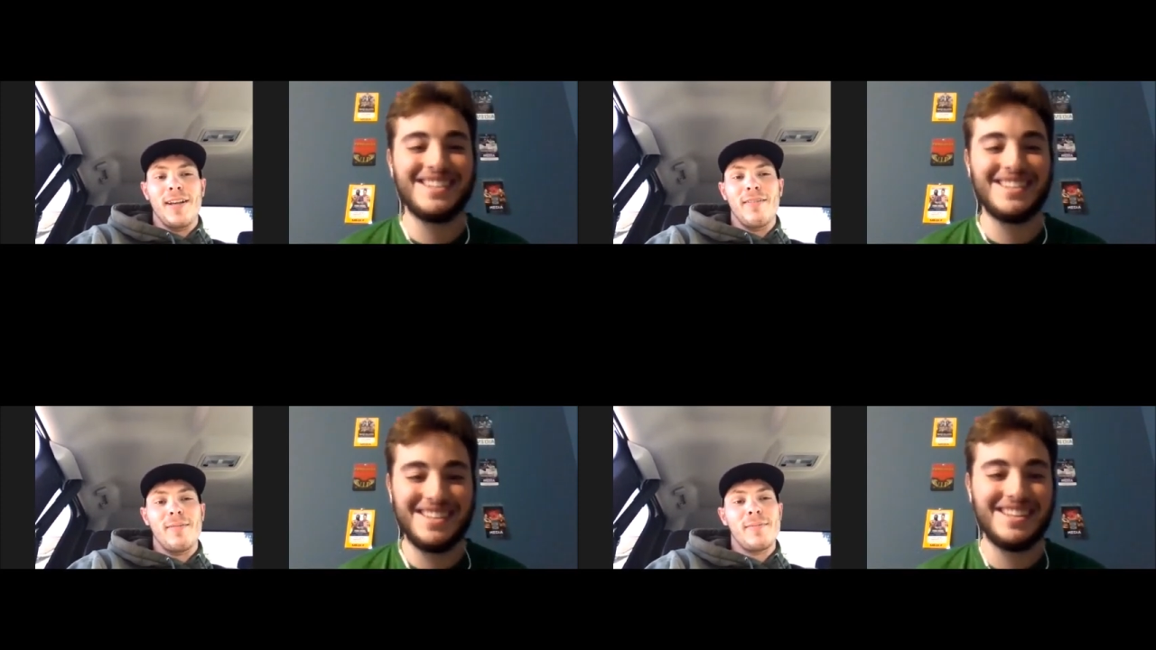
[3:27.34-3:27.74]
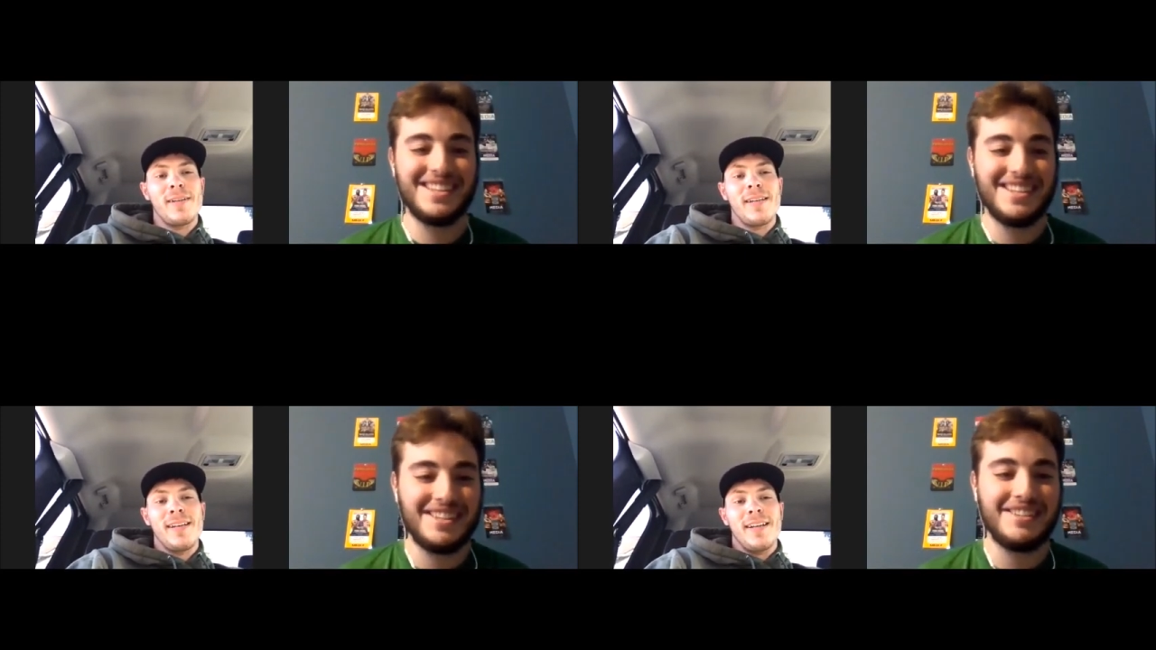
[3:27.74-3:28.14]
Speaker 1: them.
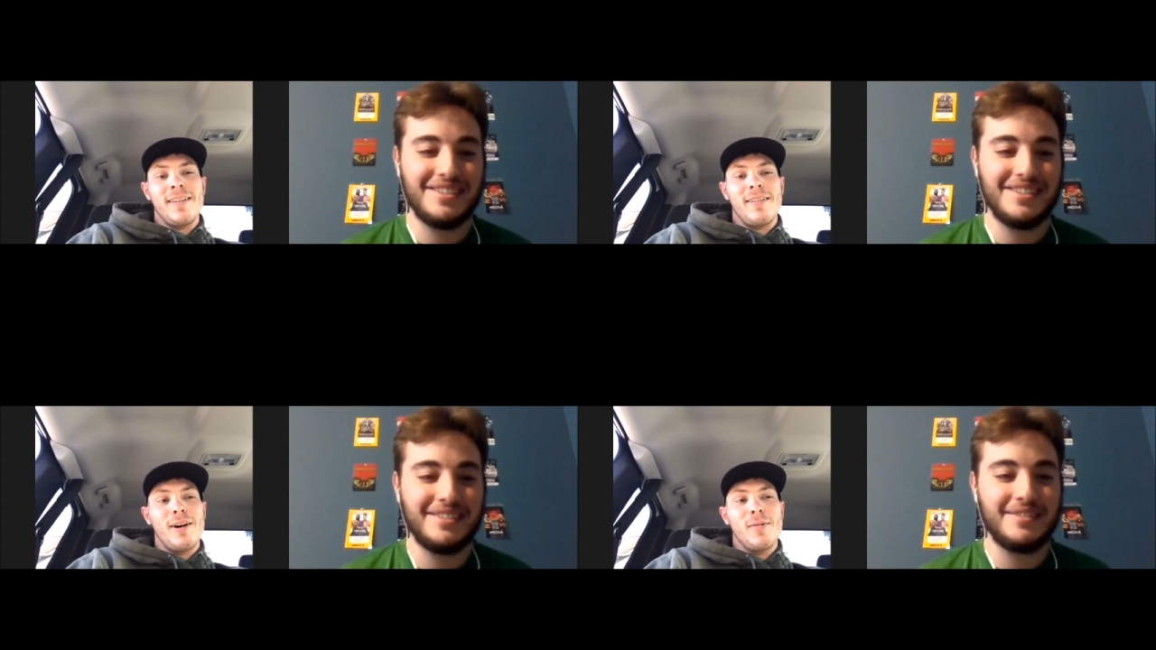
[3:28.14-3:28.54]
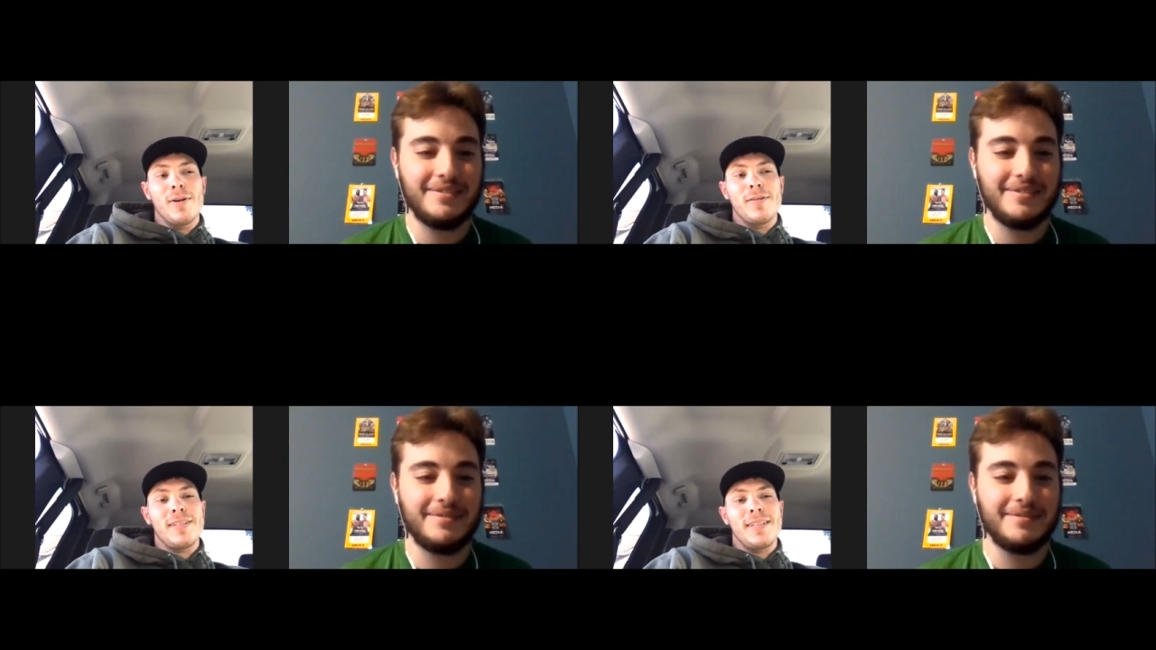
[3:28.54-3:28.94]
You know, elbows
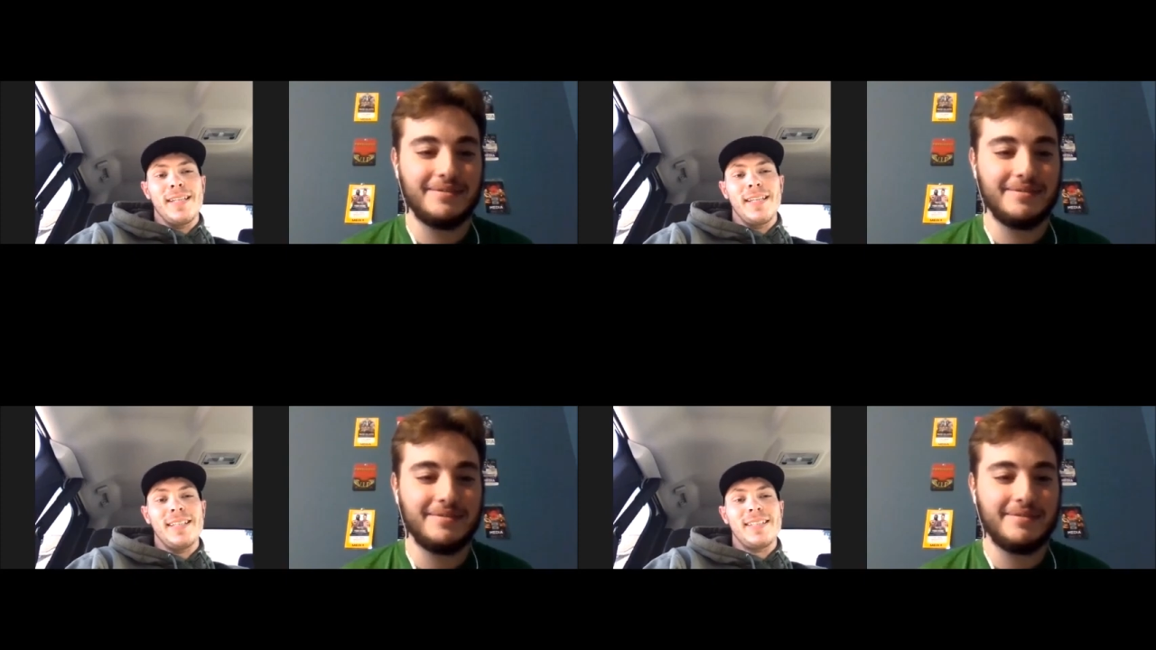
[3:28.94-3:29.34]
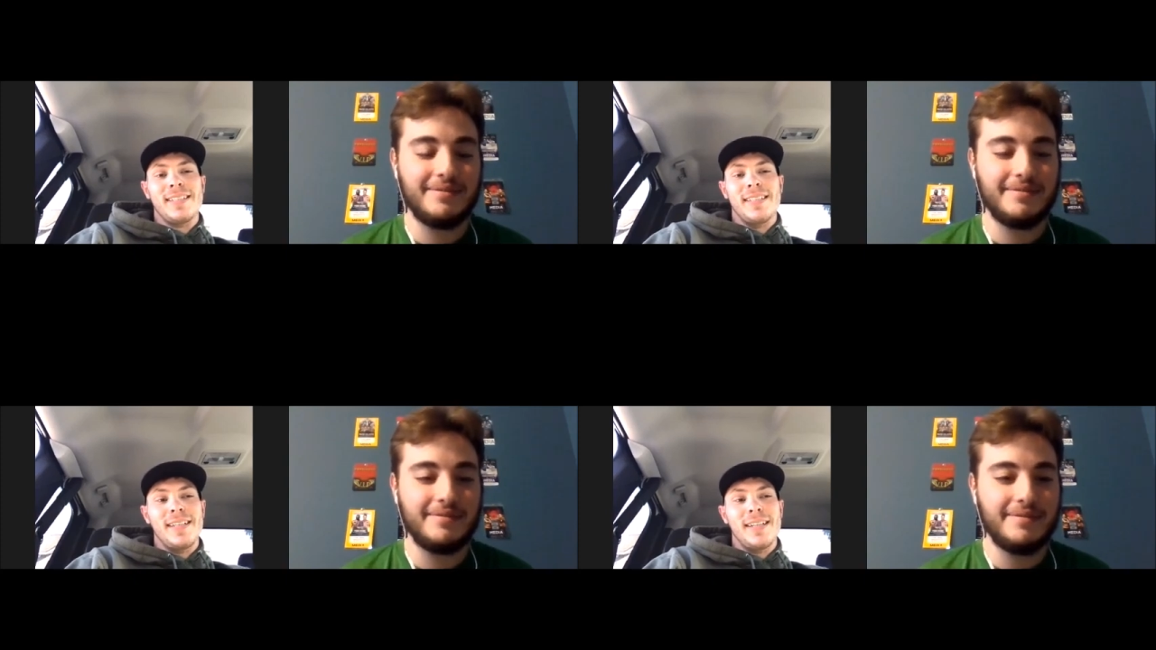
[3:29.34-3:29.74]
and knees
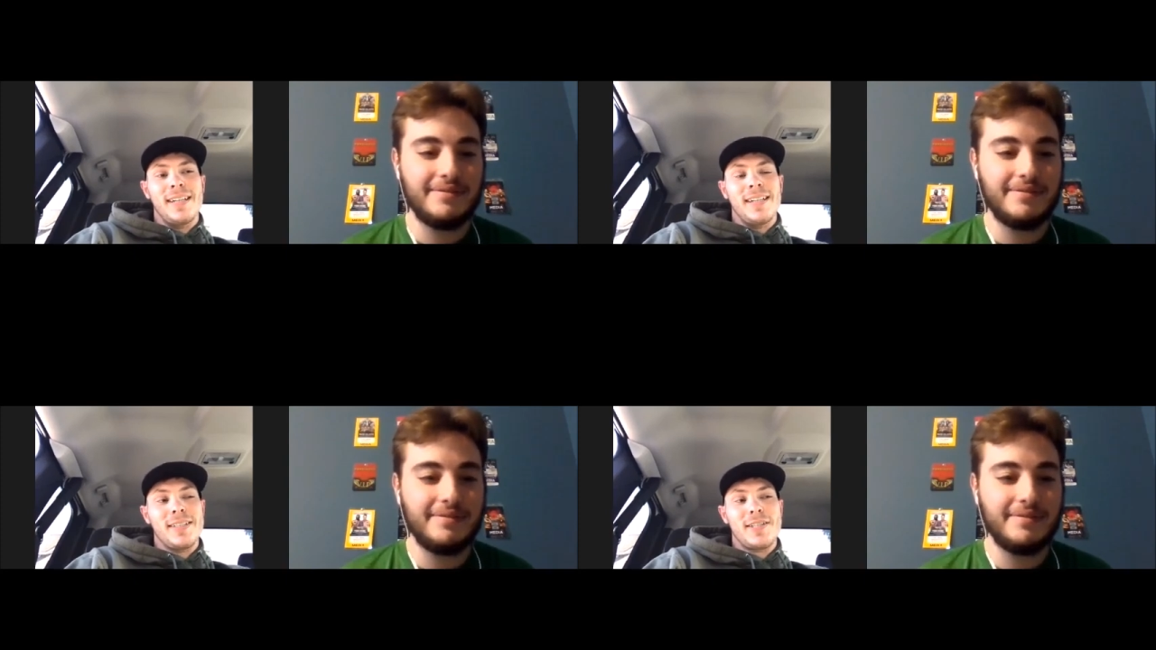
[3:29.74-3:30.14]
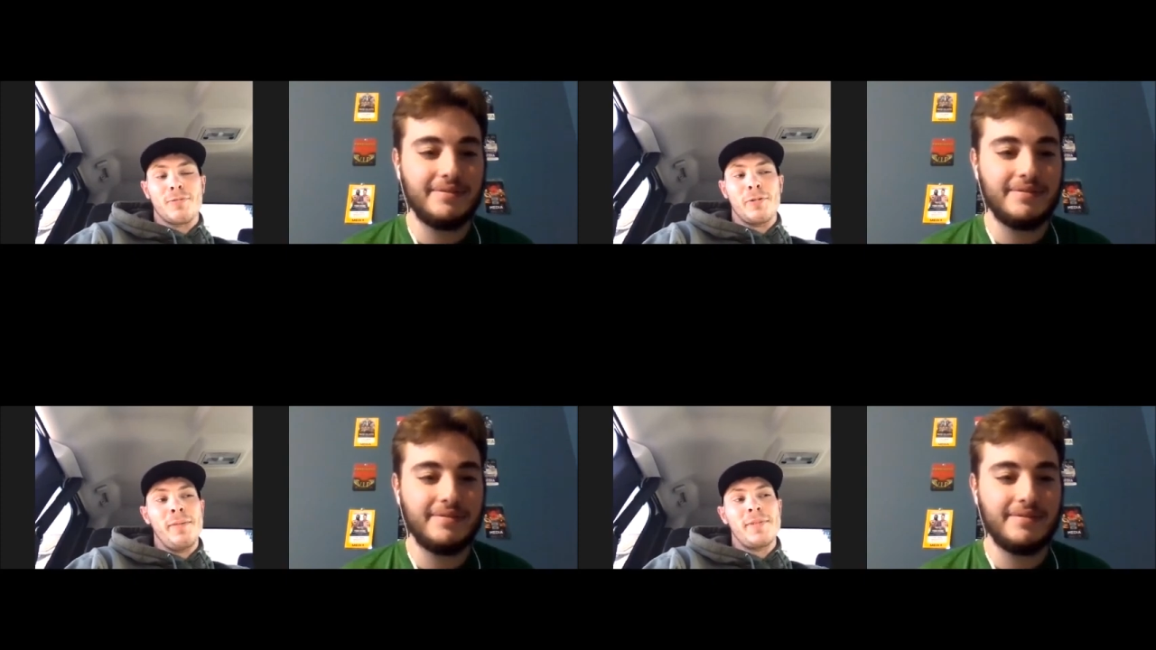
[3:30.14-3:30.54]
and uh, sweeps.